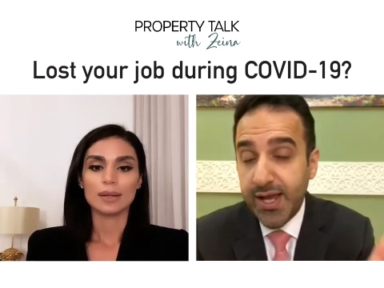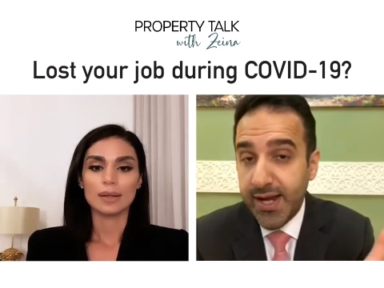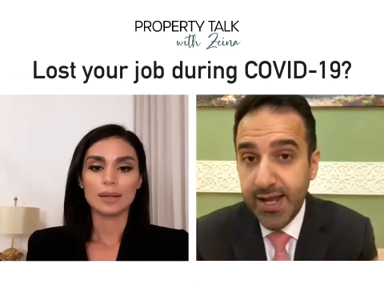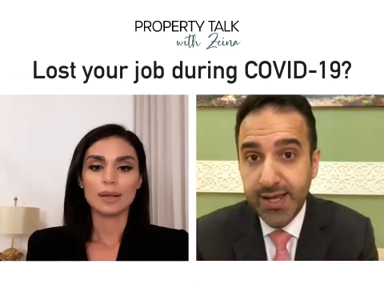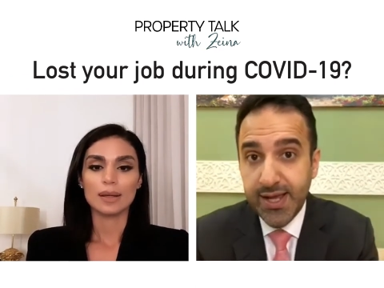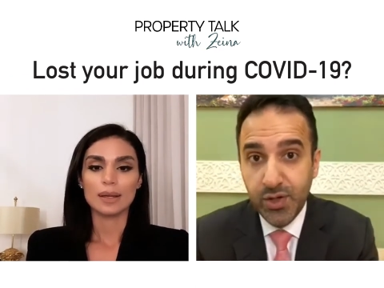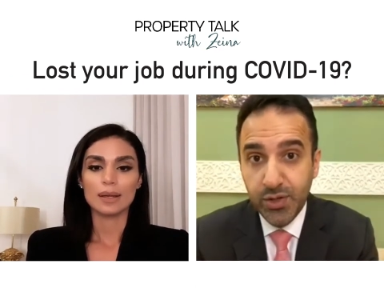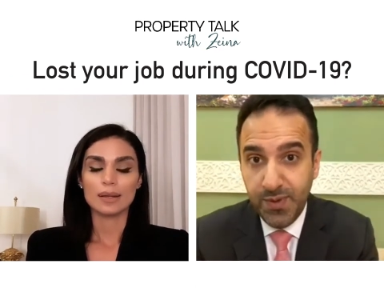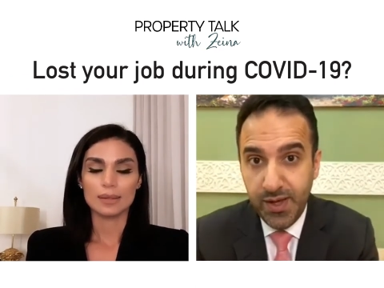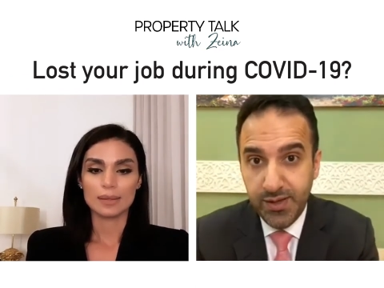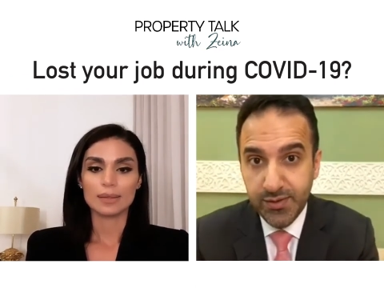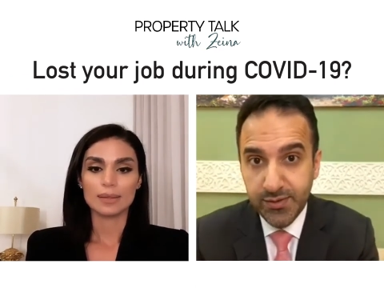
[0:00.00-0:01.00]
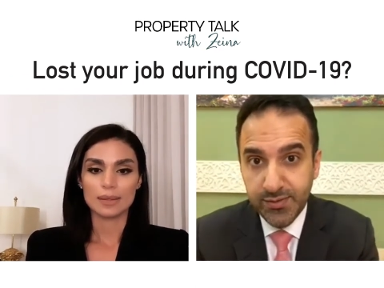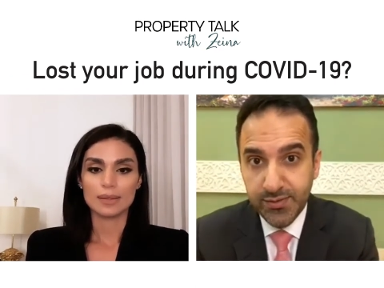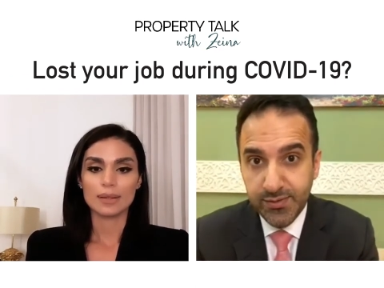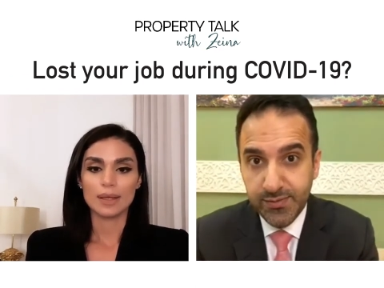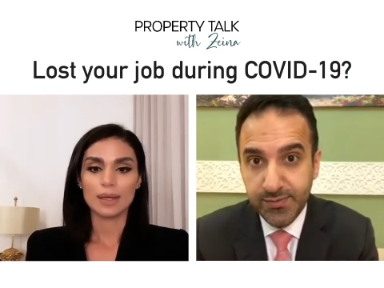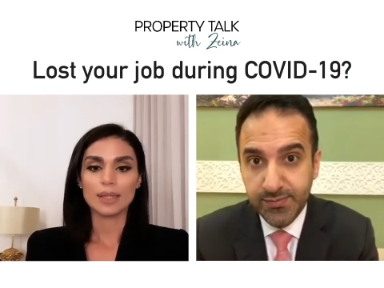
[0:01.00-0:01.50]
Speaker 1: cannot pay you
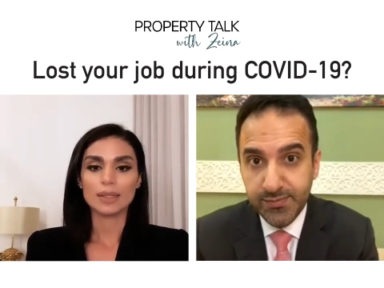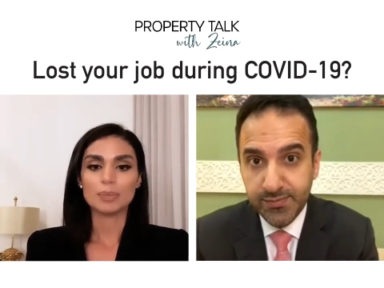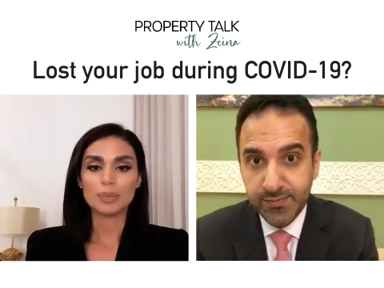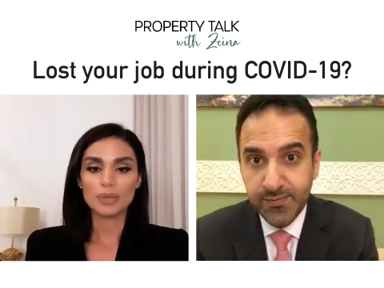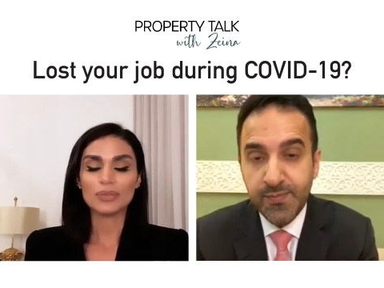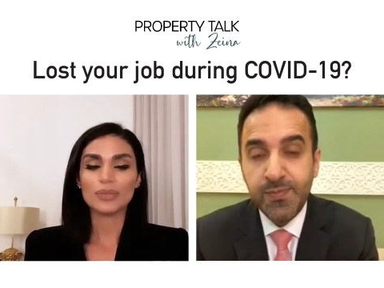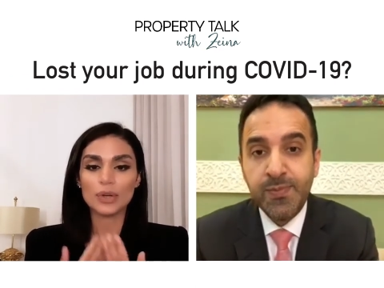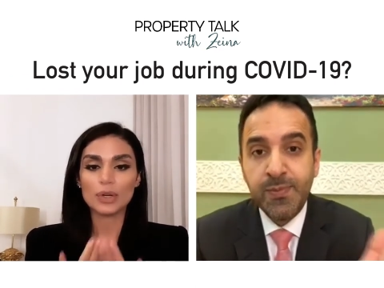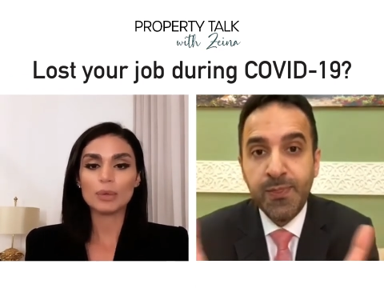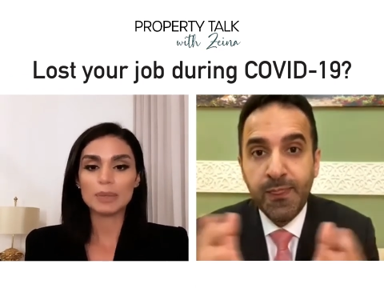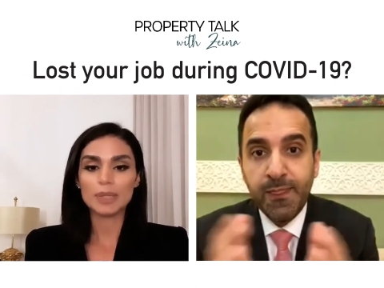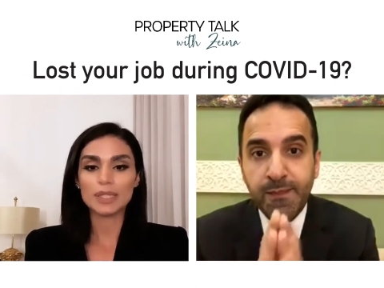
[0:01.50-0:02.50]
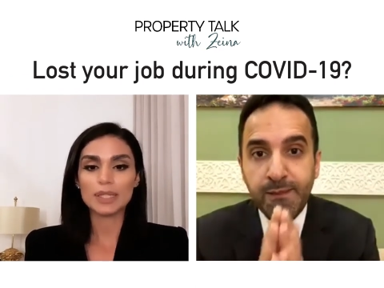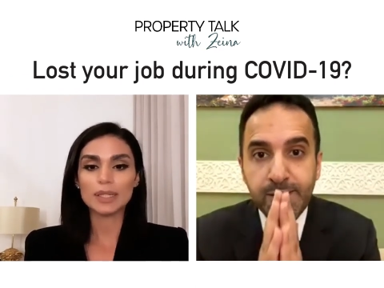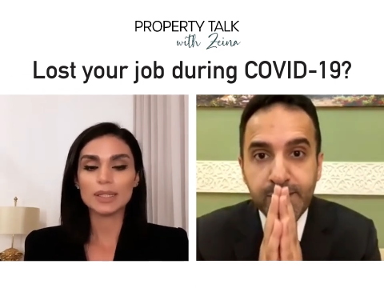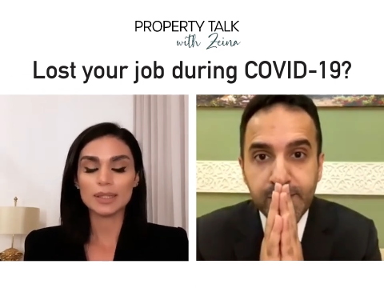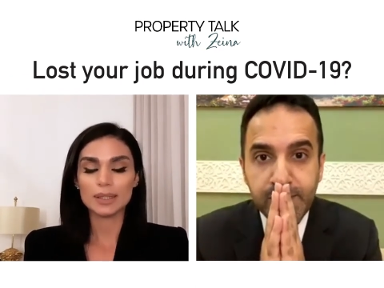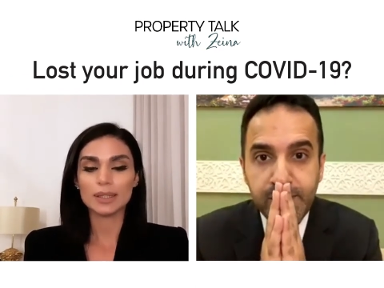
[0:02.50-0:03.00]
Speaker 2: and preferably
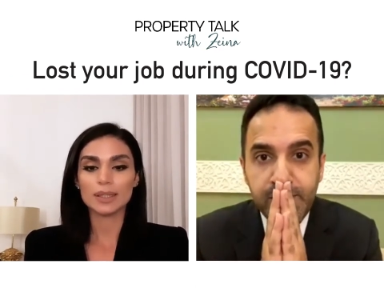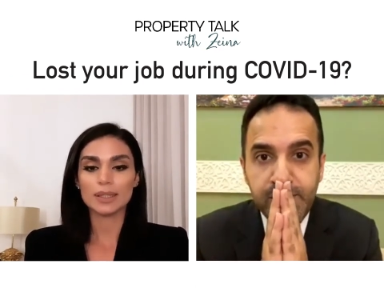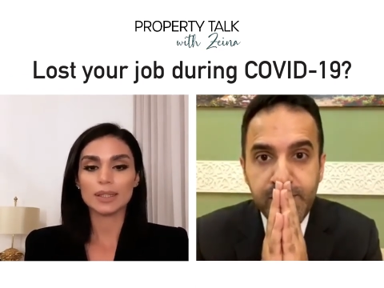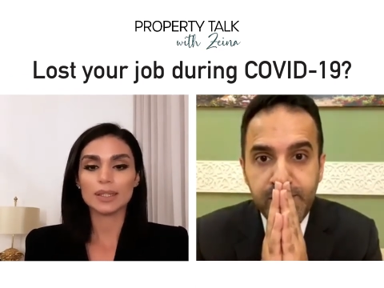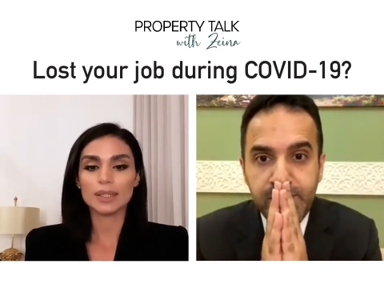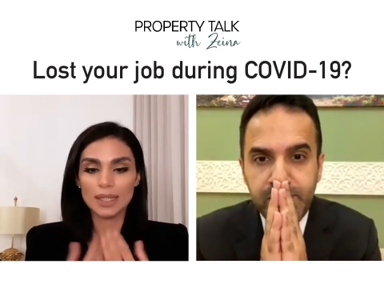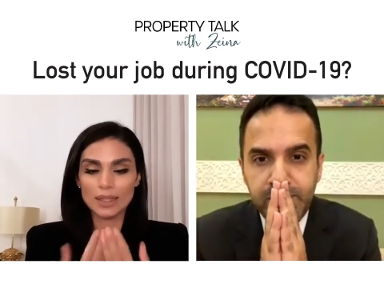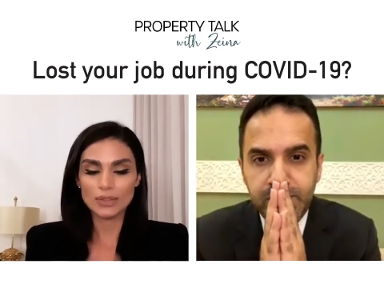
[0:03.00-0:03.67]
let your